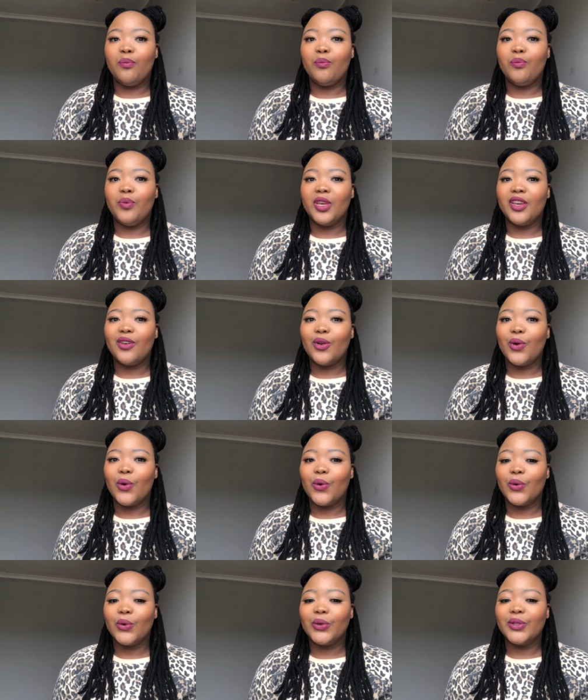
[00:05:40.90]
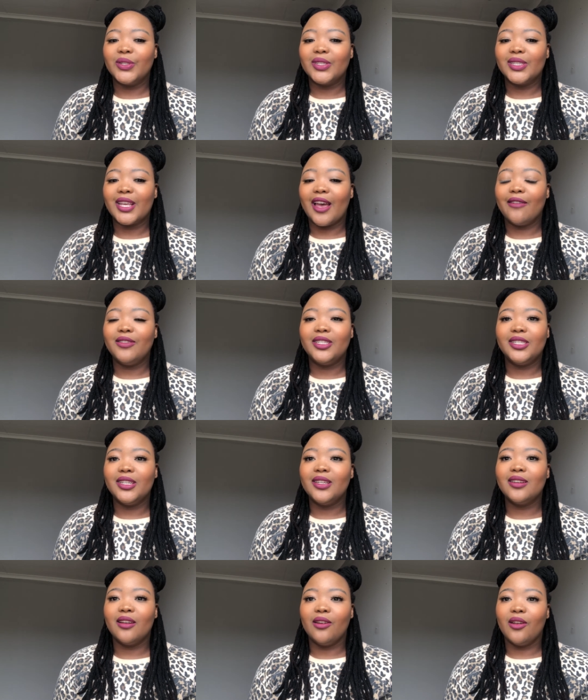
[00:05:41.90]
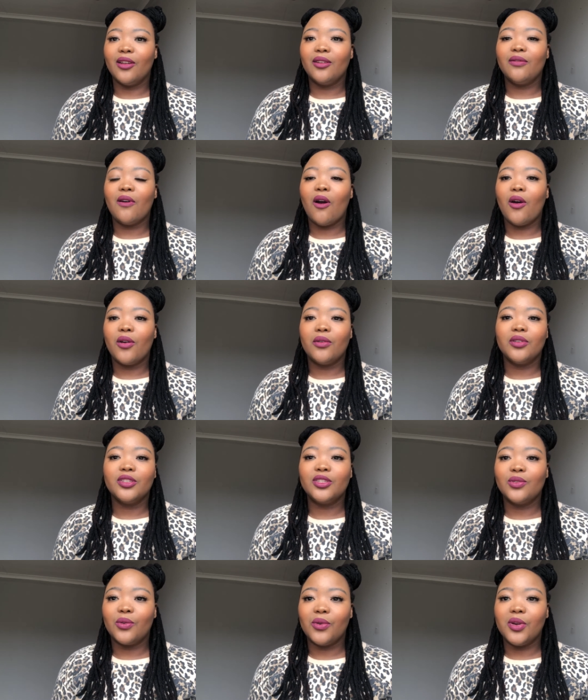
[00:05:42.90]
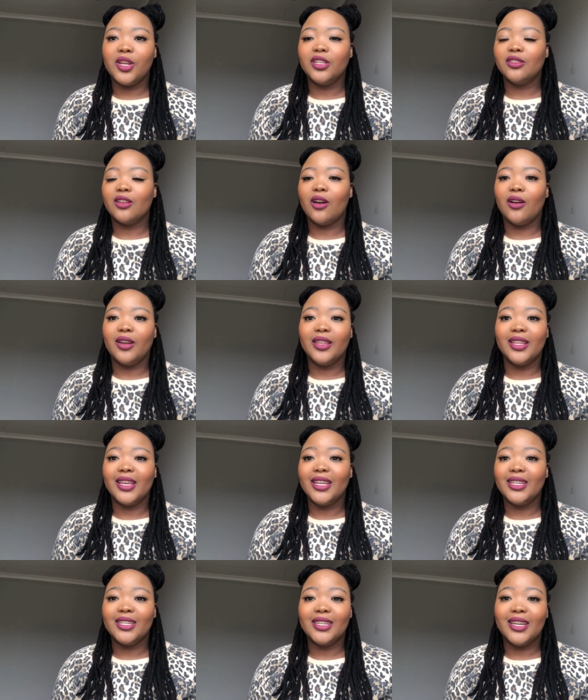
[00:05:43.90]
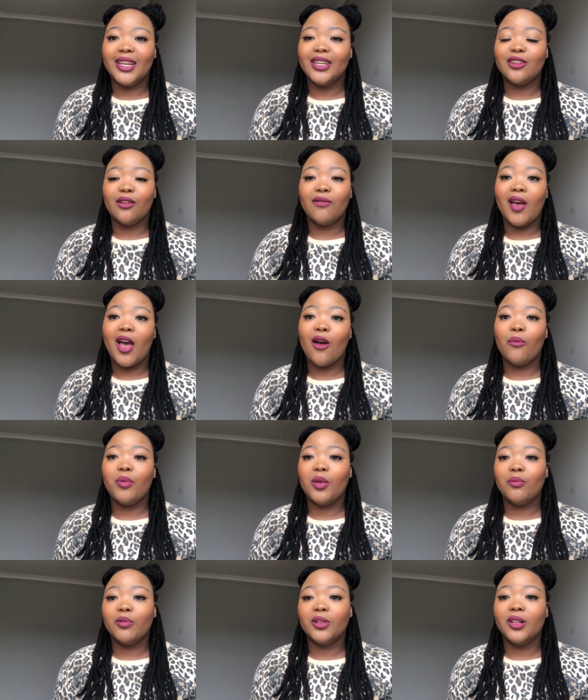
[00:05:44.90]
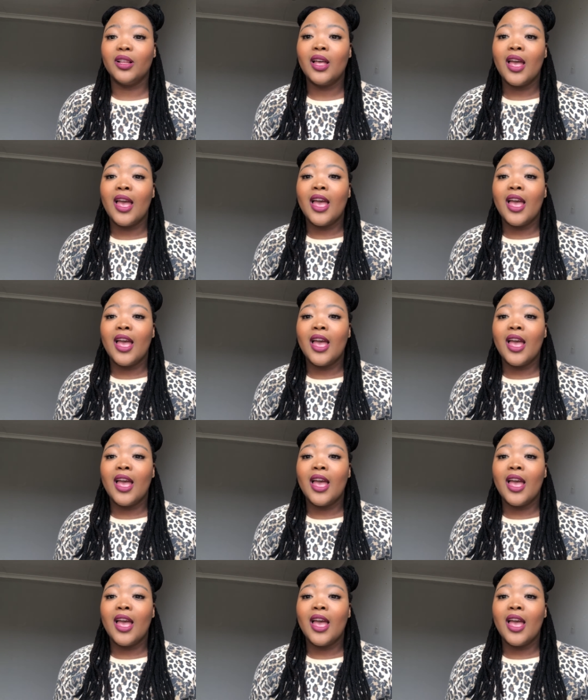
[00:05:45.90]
because I've seen a lot of horror stories on the internet of how people